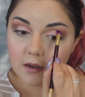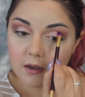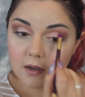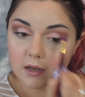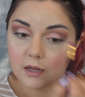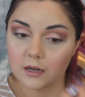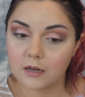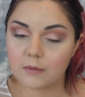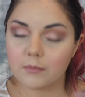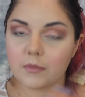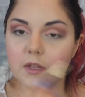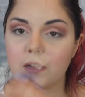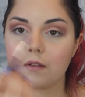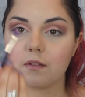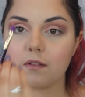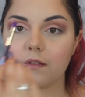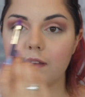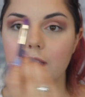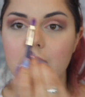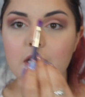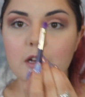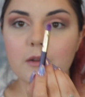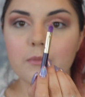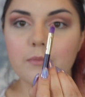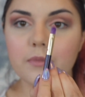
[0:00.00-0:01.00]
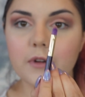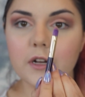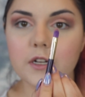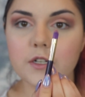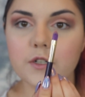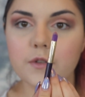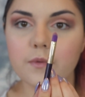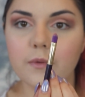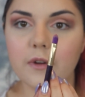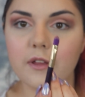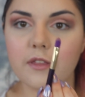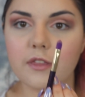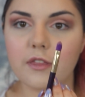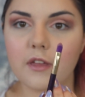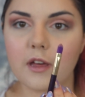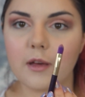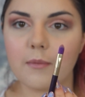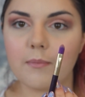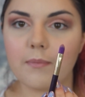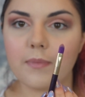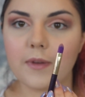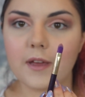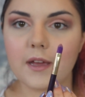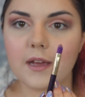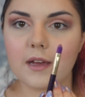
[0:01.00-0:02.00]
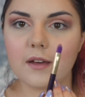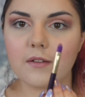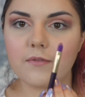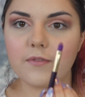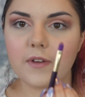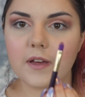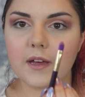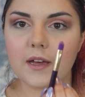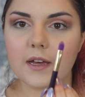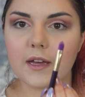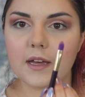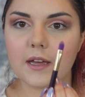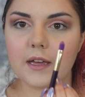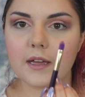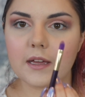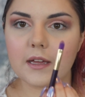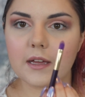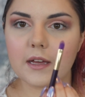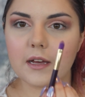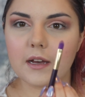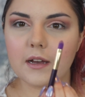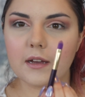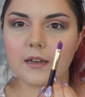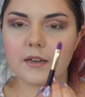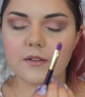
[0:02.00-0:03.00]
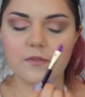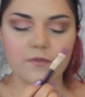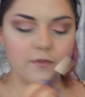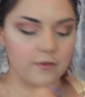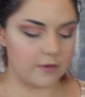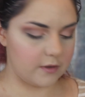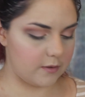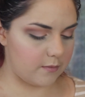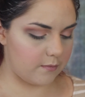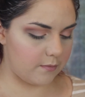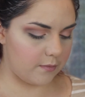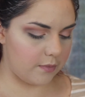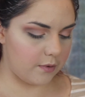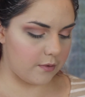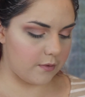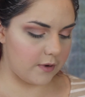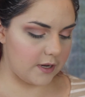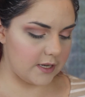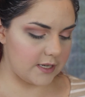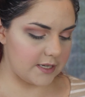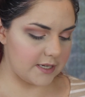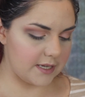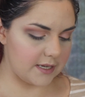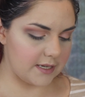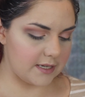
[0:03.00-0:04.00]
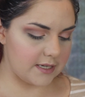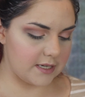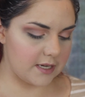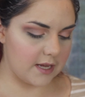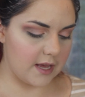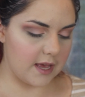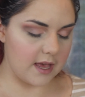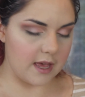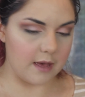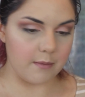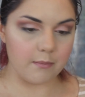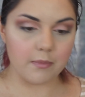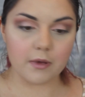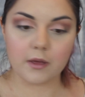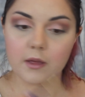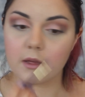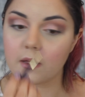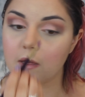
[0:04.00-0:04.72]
And I'm using a brush with a bit of a kind of pointed tip